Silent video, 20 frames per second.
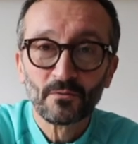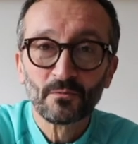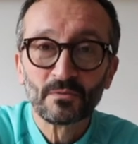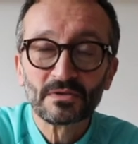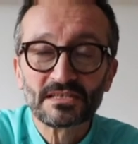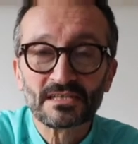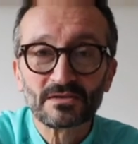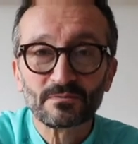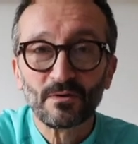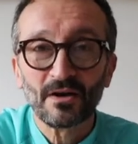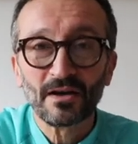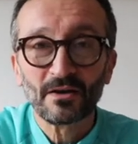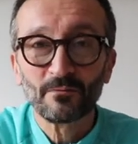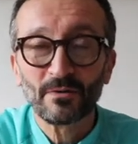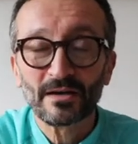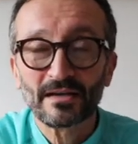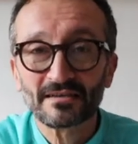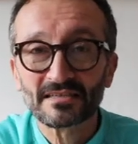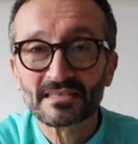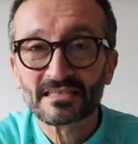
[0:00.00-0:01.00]
which is why
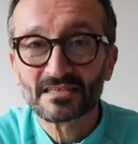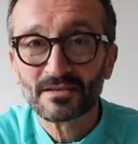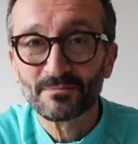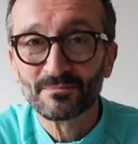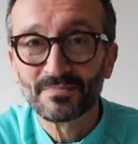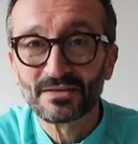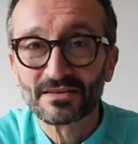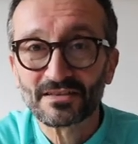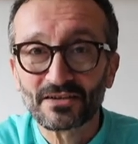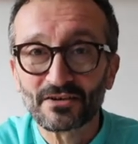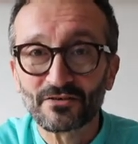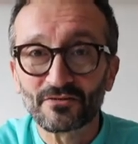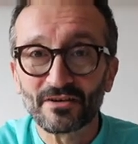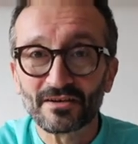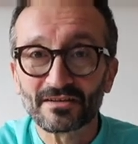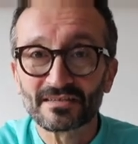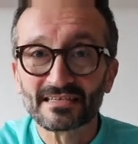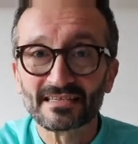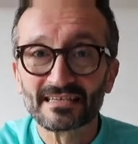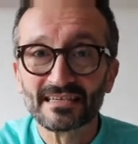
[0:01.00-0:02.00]
when I stumbled
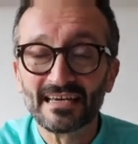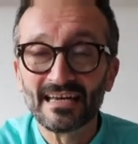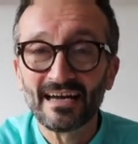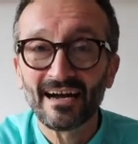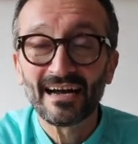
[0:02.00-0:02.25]
across,